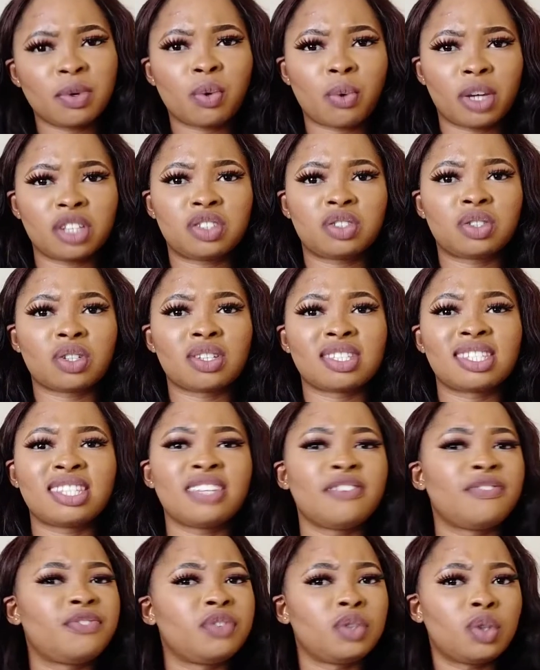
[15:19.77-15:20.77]
questions
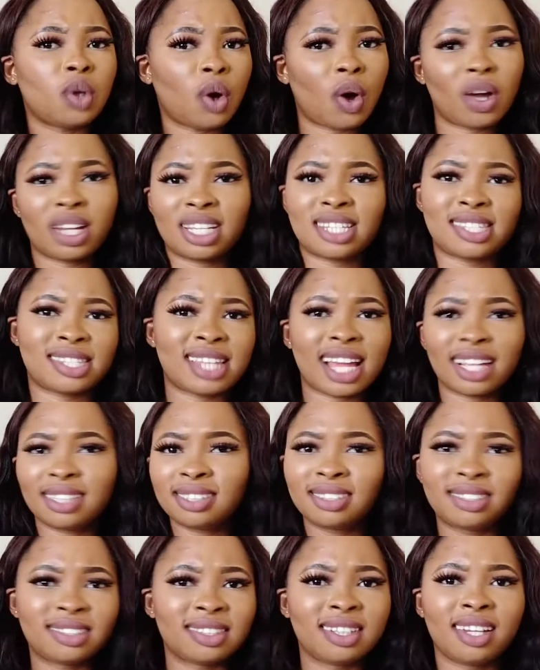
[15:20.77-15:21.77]
if you don't
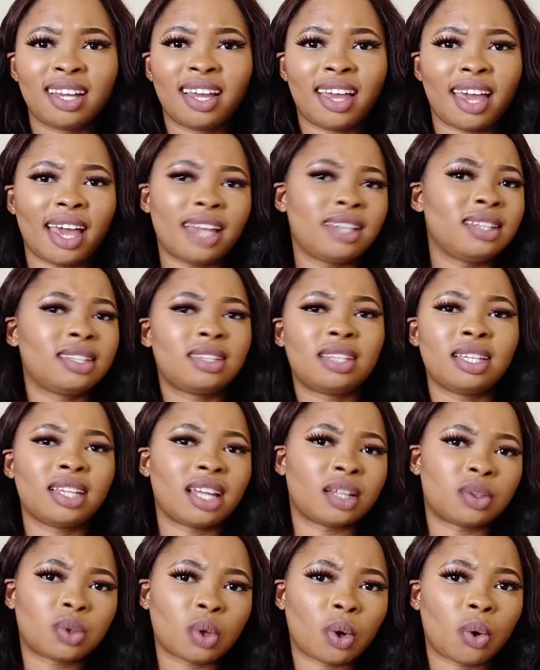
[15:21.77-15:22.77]
understand anything
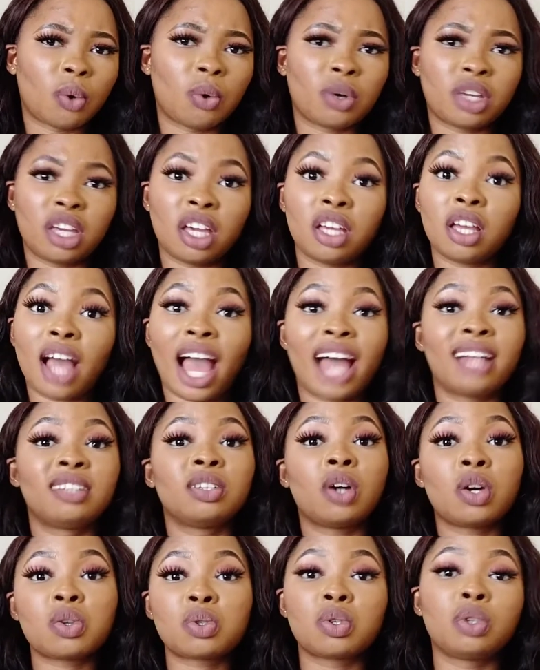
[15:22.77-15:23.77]
at all. Okay,
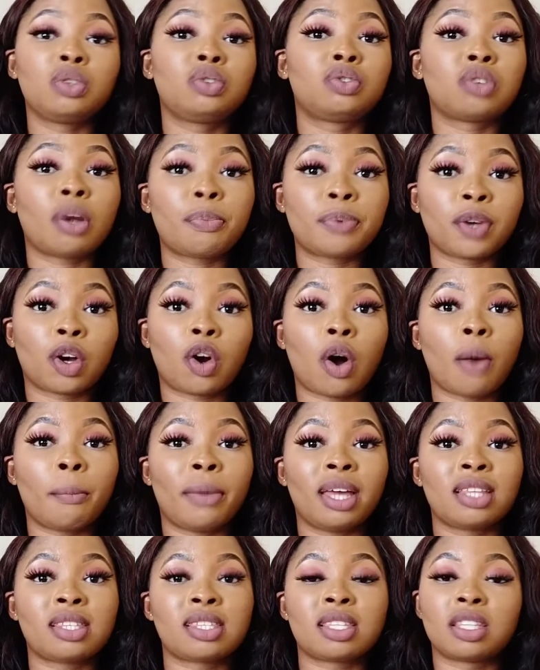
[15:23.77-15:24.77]
and also drop your
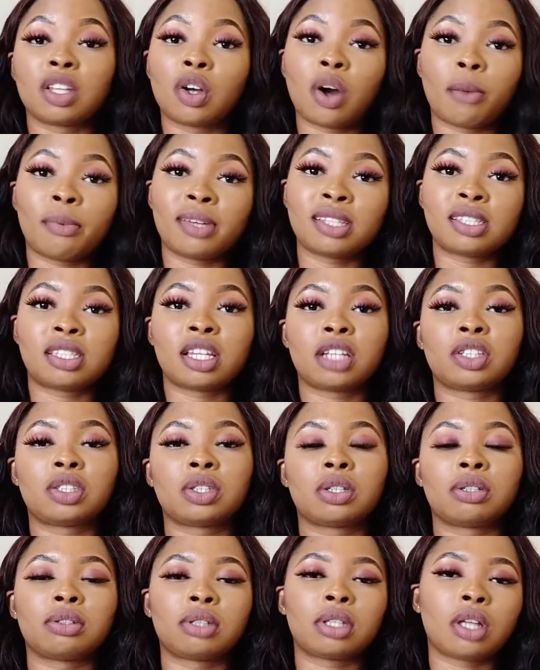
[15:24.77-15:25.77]
comments in the comment
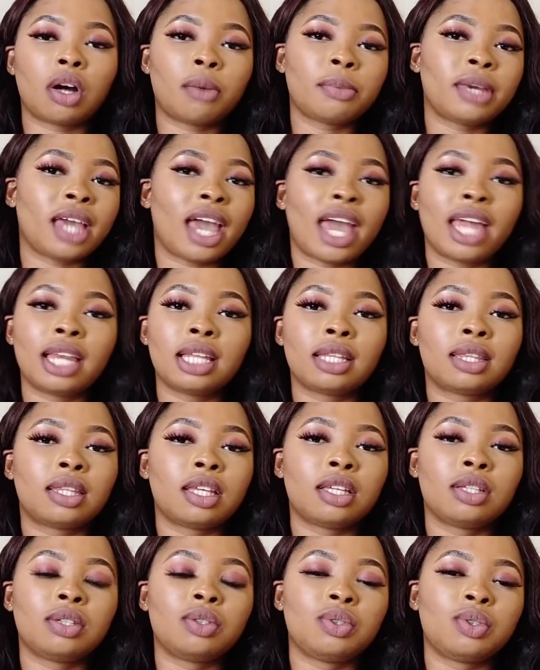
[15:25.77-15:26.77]
section. Tell me
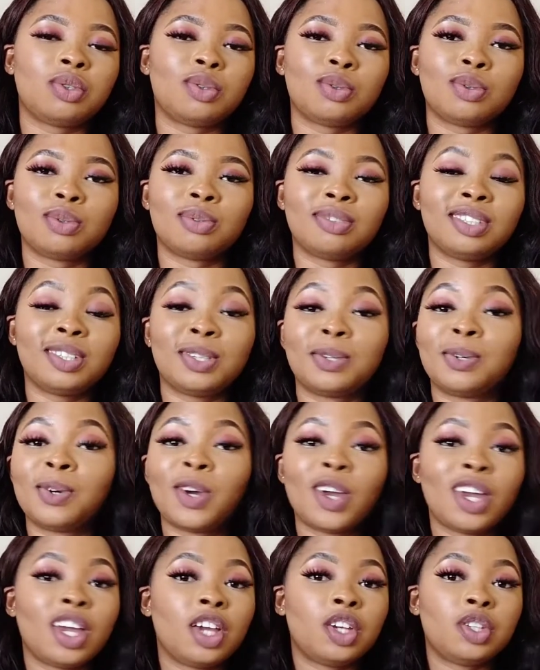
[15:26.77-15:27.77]
anything
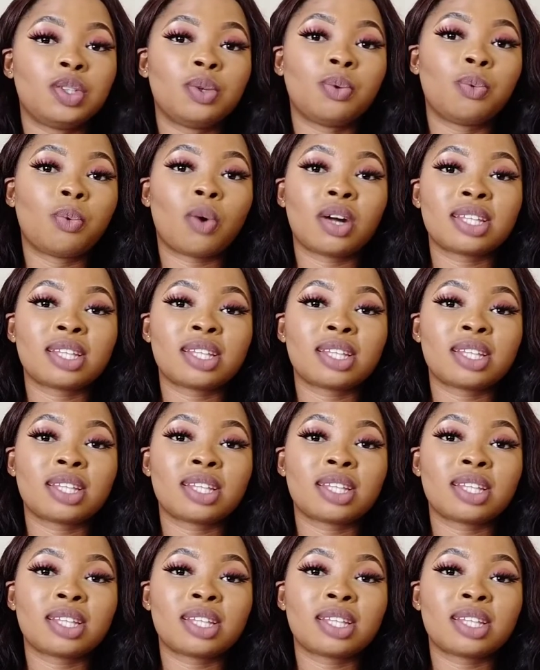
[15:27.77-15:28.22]
you